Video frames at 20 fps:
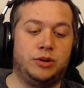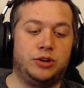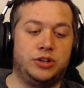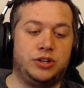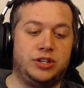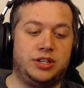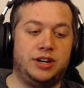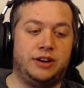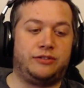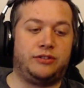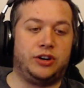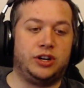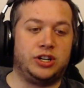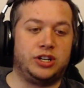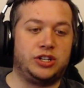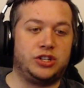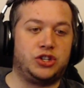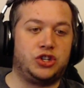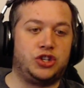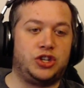different
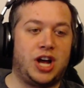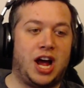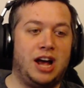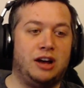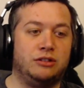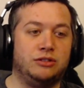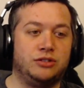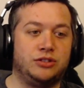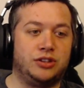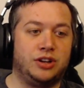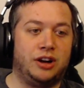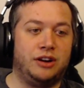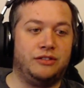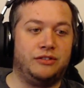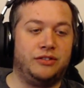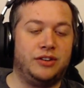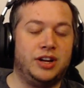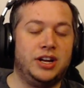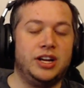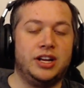styles
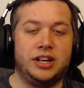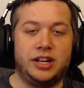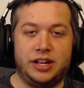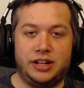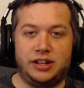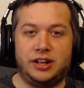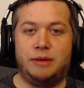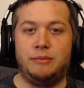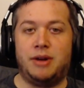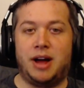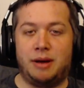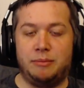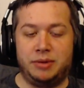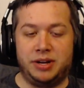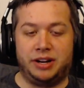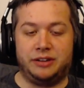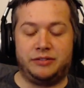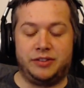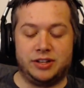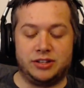of, I'm not being
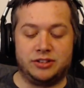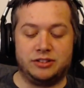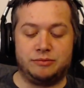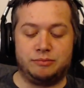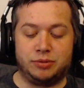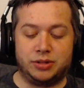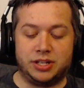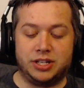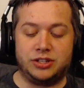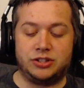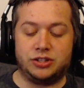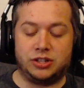offensive, please,